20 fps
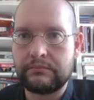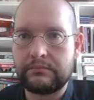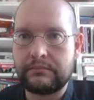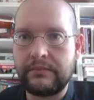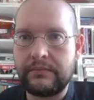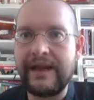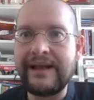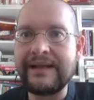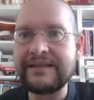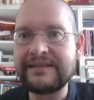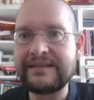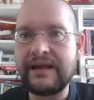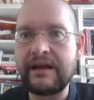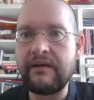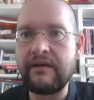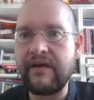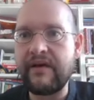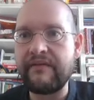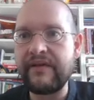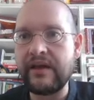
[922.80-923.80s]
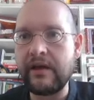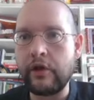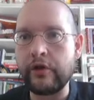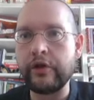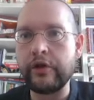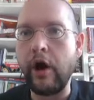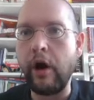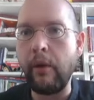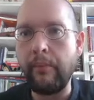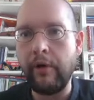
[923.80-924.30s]
instead of having a
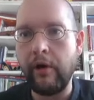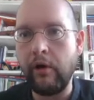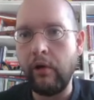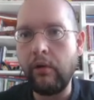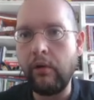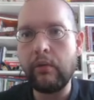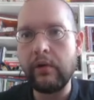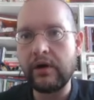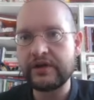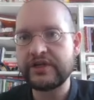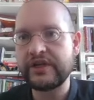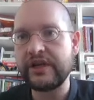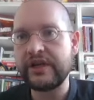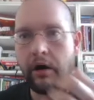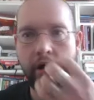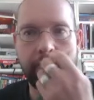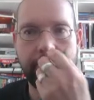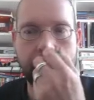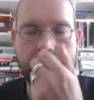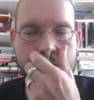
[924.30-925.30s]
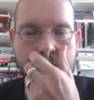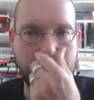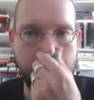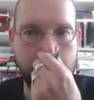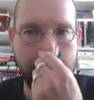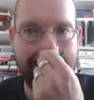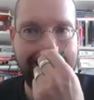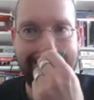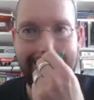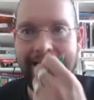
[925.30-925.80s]
noble watching over
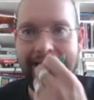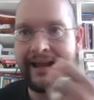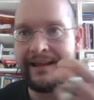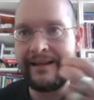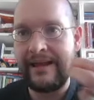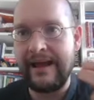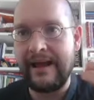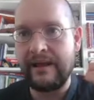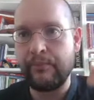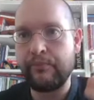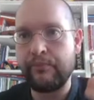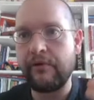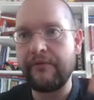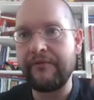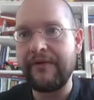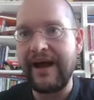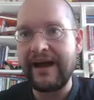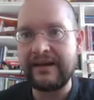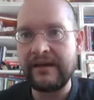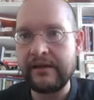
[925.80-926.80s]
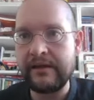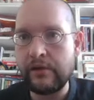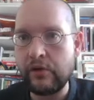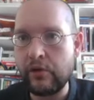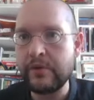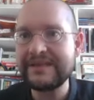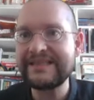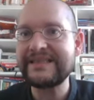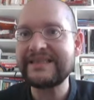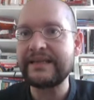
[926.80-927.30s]
you and providing
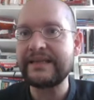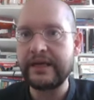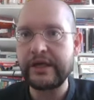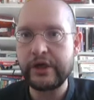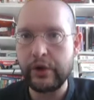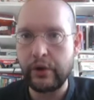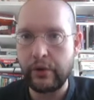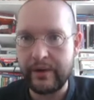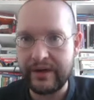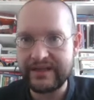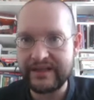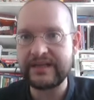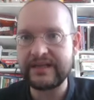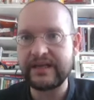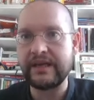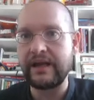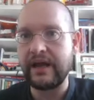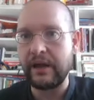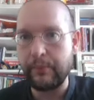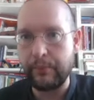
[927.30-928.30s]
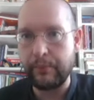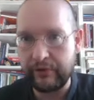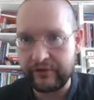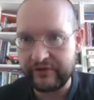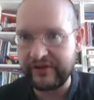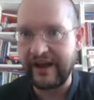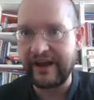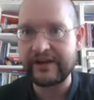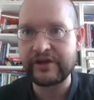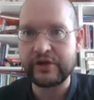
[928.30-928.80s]
you with security and
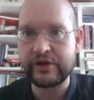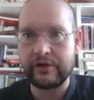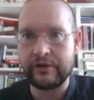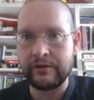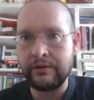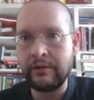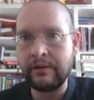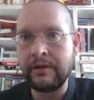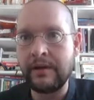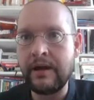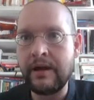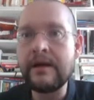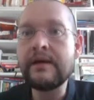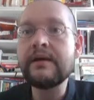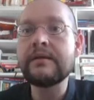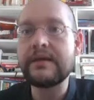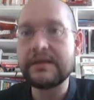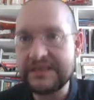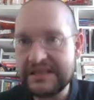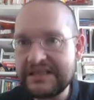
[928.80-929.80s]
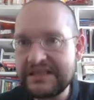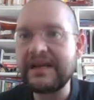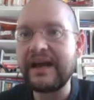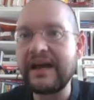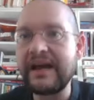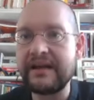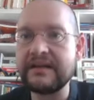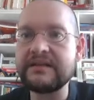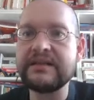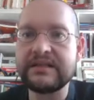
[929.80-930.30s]
protection, the
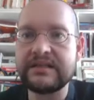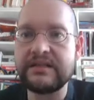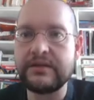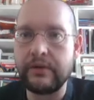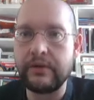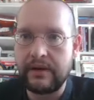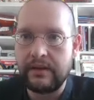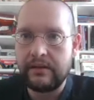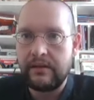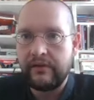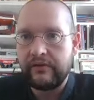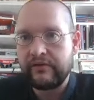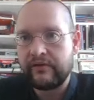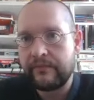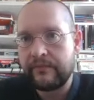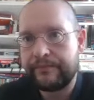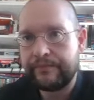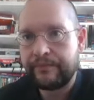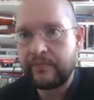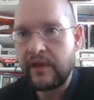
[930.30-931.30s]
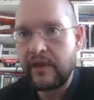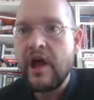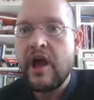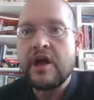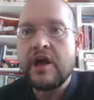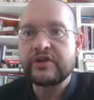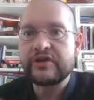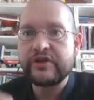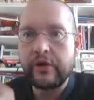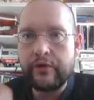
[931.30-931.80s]
state is doing this.
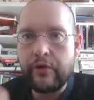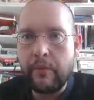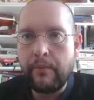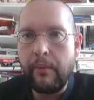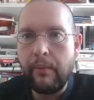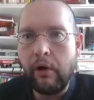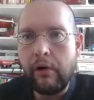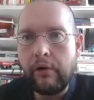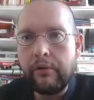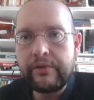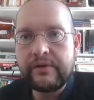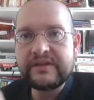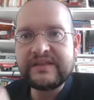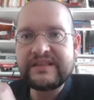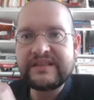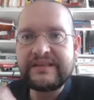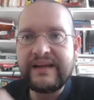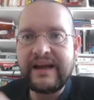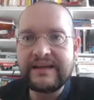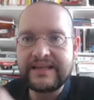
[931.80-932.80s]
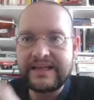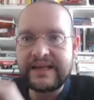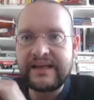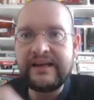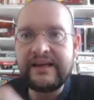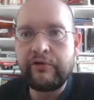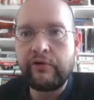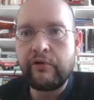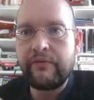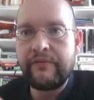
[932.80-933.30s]
So the more the state
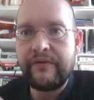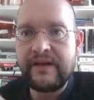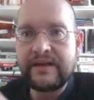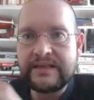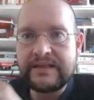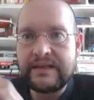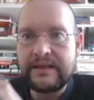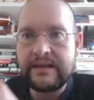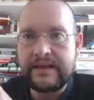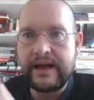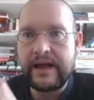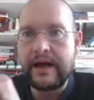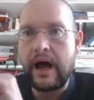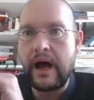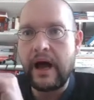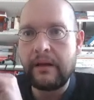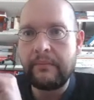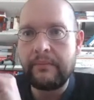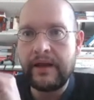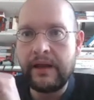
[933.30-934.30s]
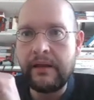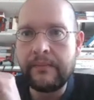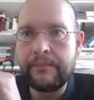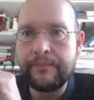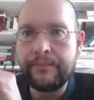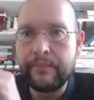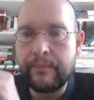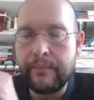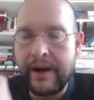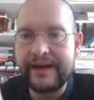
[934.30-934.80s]
intervenes in the economy,
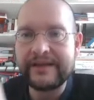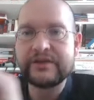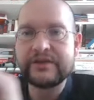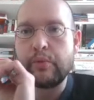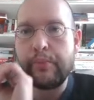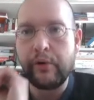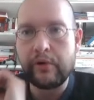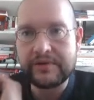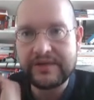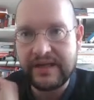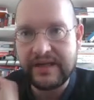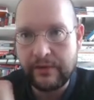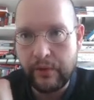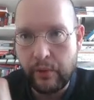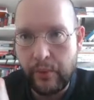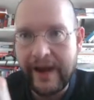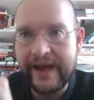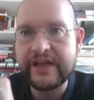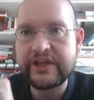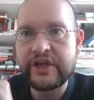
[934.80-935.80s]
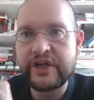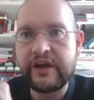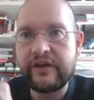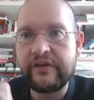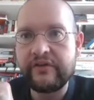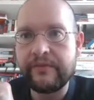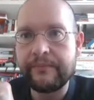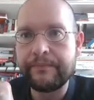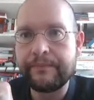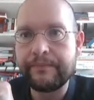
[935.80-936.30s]
by supporting the
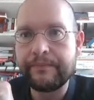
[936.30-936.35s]
wages,